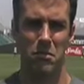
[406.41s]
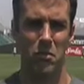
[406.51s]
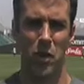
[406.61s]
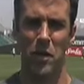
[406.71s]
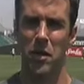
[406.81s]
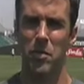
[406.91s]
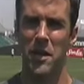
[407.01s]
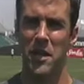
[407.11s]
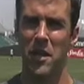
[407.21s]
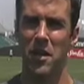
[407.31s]
Whether it
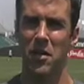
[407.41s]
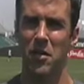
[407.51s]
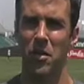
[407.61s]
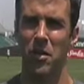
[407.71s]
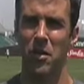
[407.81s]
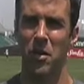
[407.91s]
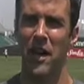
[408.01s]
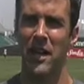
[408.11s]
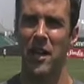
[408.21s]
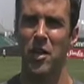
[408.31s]
be here or
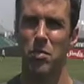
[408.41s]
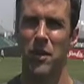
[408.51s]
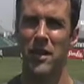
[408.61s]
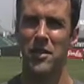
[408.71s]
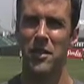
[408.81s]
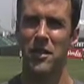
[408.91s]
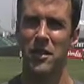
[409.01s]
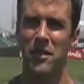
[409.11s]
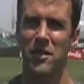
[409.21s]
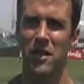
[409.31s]
any other place,
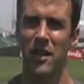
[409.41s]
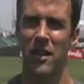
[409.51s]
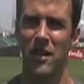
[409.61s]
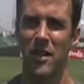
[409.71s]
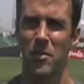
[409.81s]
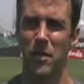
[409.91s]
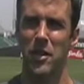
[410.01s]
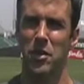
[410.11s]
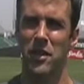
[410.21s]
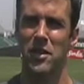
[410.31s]
it's
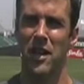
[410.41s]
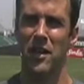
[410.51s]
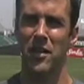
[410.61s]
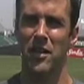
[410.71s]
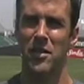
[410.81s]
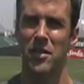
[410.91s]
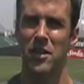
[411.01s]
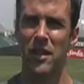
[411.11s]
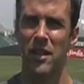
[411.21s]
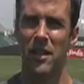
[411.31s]
Major League Soccer is
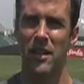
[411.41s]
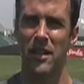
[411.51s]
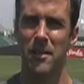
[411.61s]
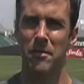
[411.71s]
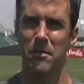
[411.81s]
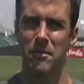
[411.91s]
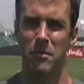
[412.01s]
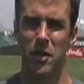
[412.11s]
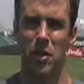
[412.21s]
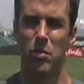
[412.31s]

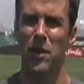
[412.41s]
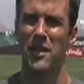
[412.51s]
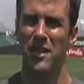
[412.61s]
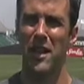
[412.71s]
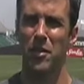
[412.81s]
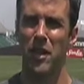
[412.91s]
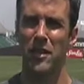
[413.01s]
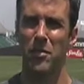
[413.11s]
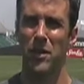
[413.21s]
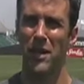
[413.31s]
a place that I would like
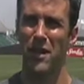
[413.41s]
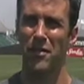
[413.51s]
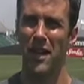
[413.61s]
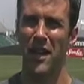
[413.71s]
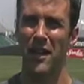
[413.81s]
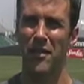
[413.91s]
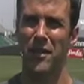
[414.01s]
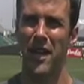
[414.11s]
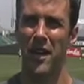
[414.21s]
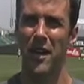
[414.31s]
to be, if
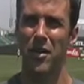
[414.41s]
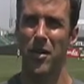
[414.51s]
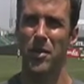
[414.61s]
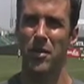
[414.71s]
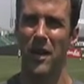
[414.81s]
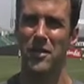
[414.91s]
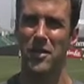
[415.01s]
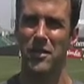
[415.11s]
not higher up the ranks.